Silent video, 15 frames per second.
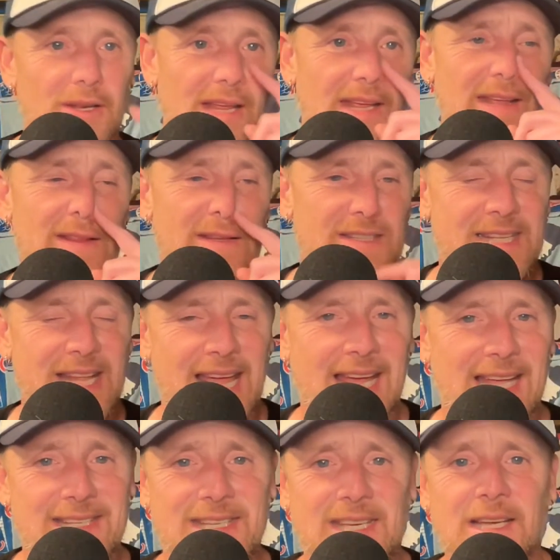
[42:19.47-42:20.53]
in the
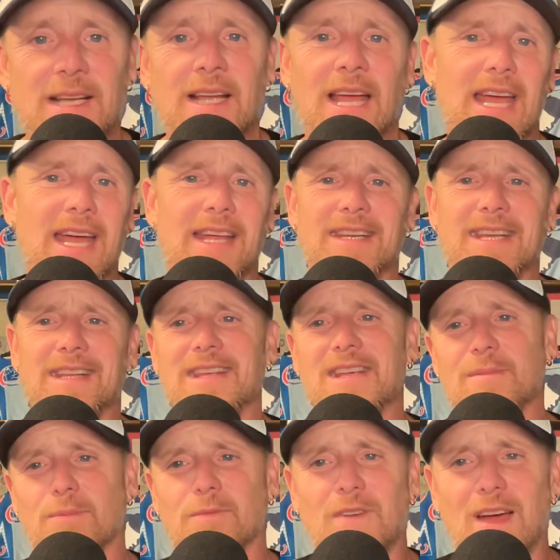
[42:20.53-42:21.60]
stands and get
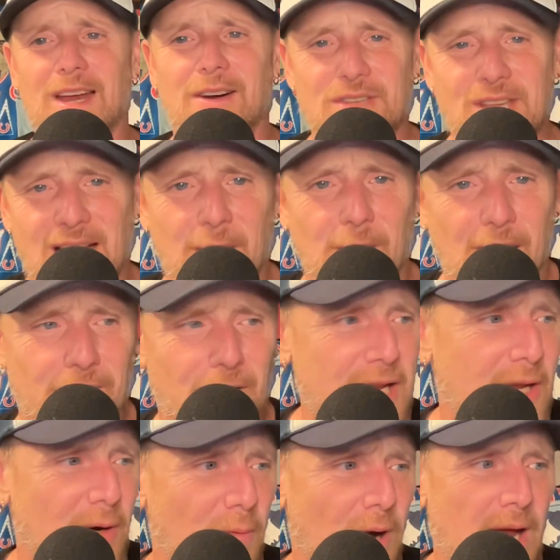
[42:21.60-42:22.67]
these vendors out of my
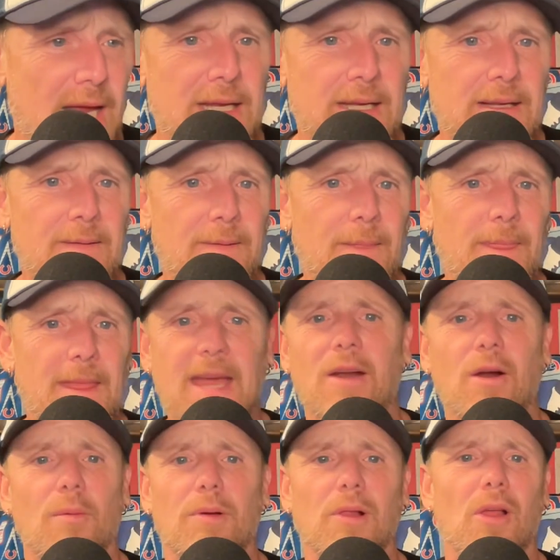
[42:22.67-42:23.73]
freaking way. They
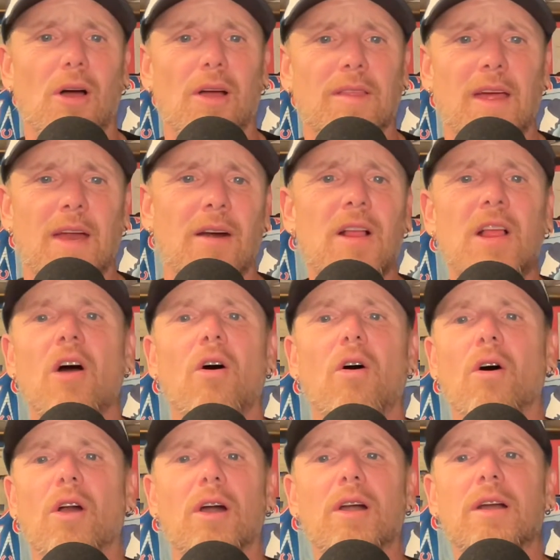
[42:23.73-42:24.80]
don't belong there.
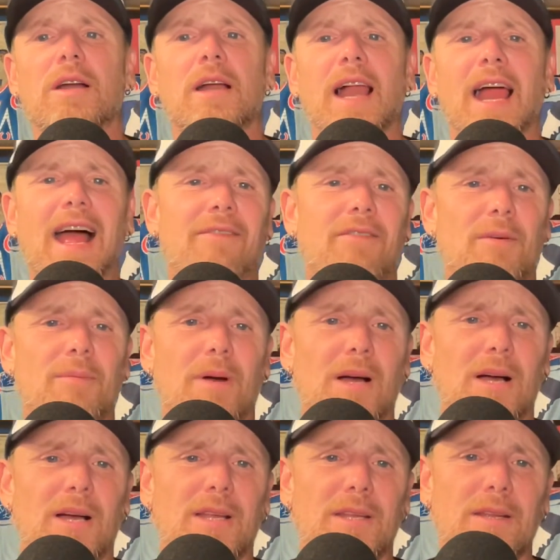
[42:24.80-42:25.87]
Or have them,
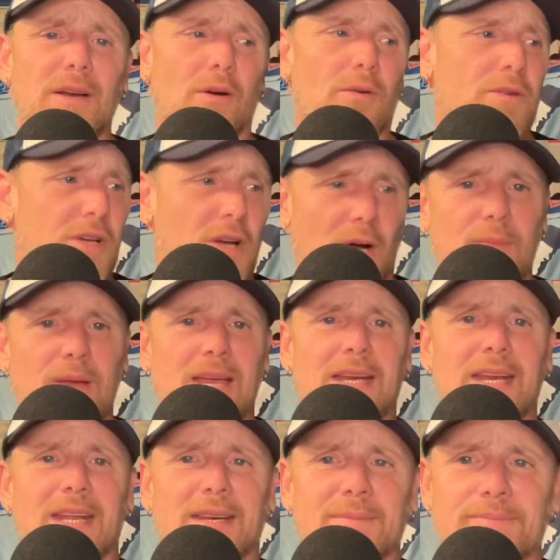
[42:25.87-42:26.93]
come
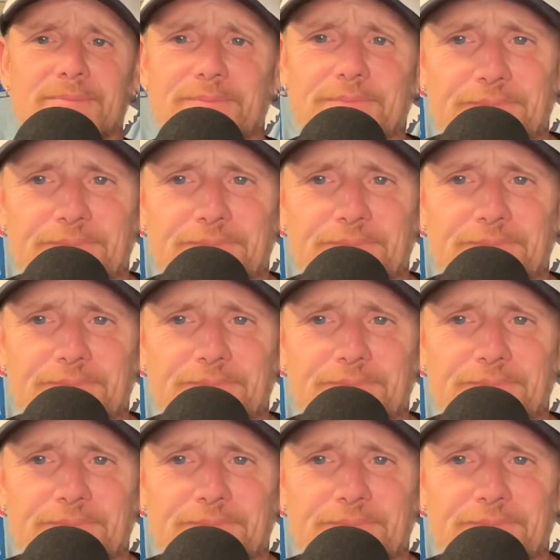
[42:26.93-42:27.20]
in and